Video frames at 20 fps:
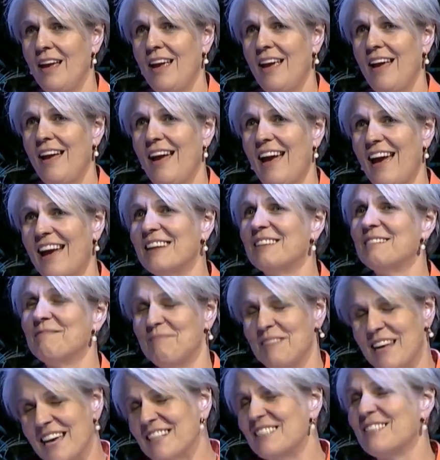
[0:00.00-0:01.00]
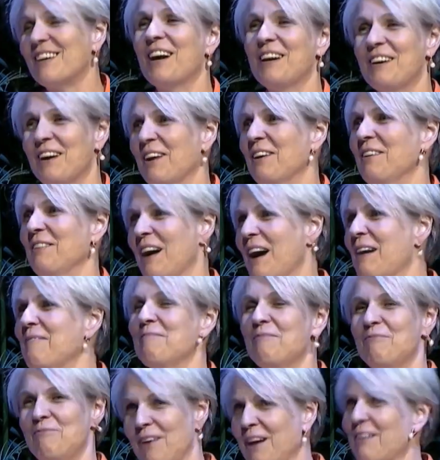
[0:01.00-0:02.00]
And yes, I know, I'm
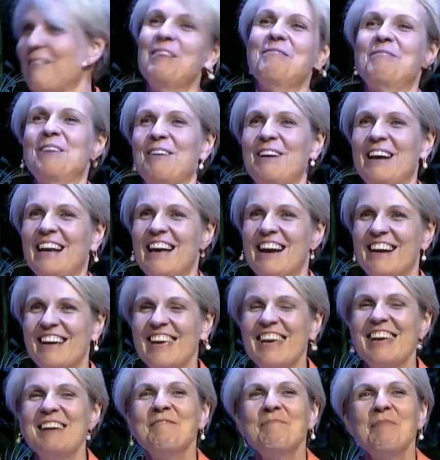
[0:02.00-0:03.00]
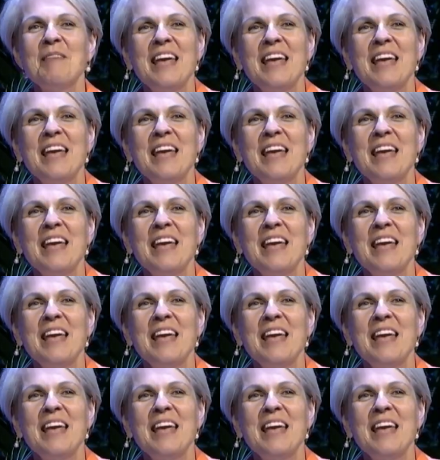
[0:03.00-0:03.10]
very, very lucky.